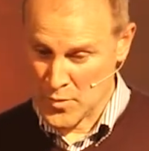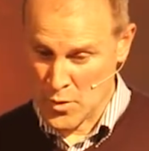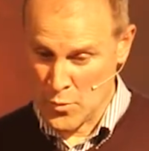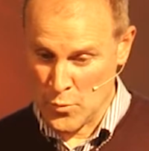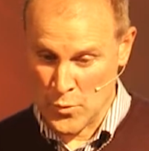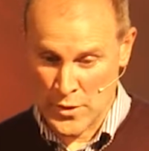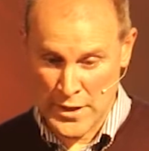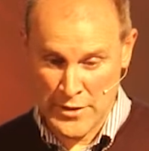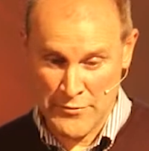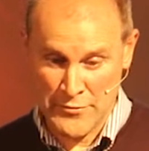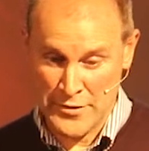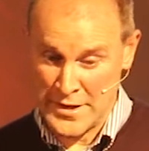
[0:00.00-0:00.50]

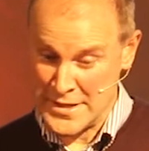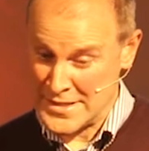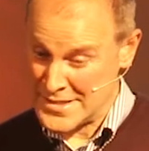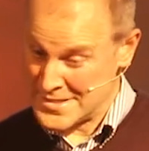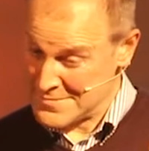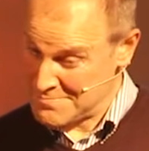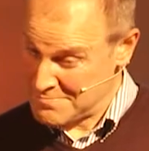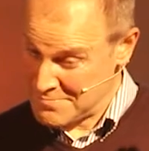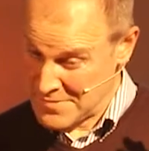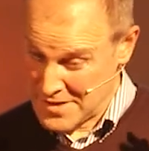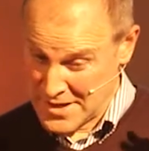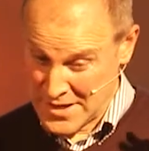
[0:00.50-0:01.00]
whatever it
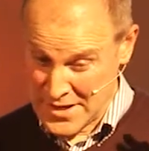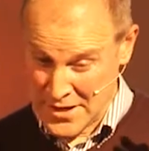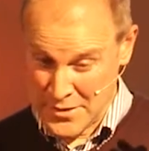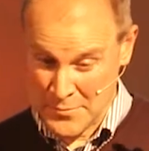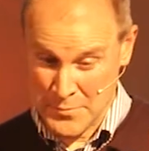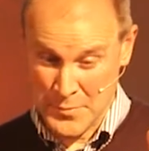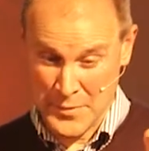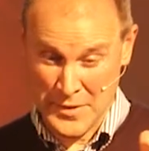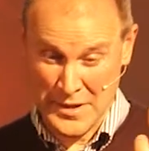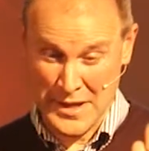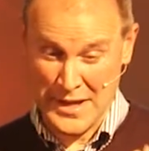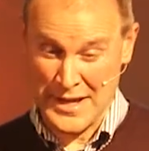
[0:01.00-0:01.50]
is, you know,
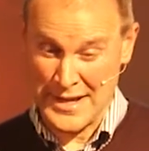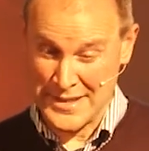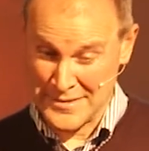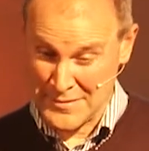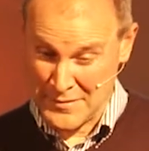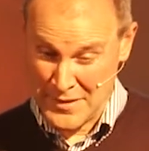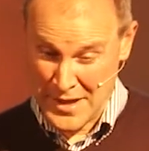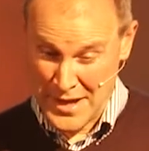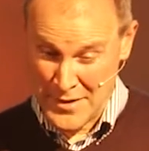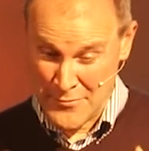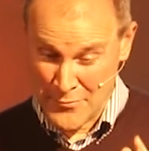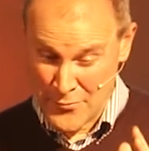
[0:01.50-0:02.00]

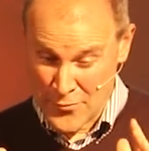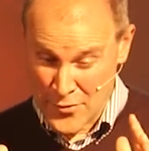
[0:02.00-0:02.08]
I'm